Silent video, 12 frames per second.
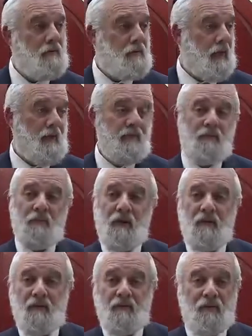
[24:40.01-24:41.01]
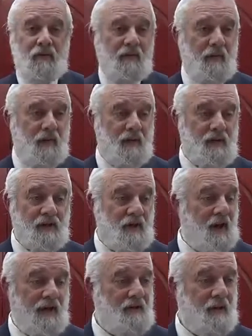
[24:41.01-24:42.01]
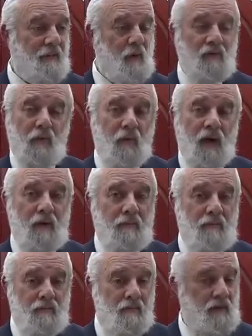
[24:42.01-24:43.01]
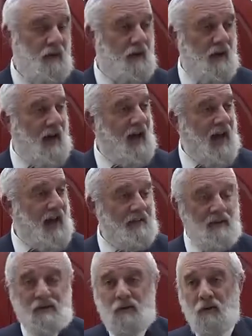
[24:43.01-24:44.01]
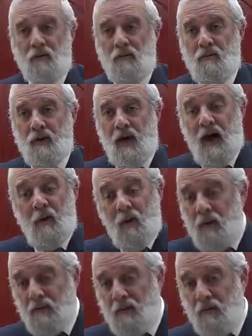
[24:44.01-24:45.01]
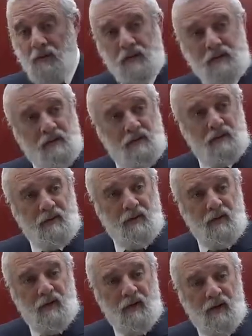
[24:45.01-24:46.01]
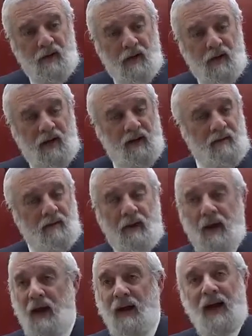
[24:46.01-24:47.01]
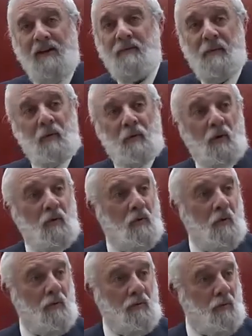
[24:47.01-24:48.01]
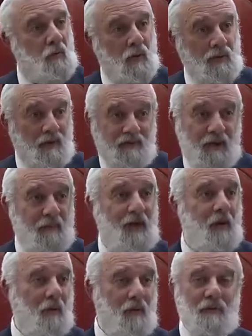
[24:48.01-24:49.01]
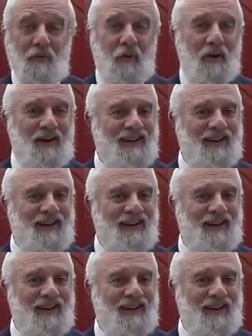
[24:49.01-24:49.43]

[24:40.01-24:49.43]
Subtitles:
Take it from me, therefore, David HaMelech says, I didn't move away. I had this too. I went through this. And a lot of people don't go through what David HaMelech went through.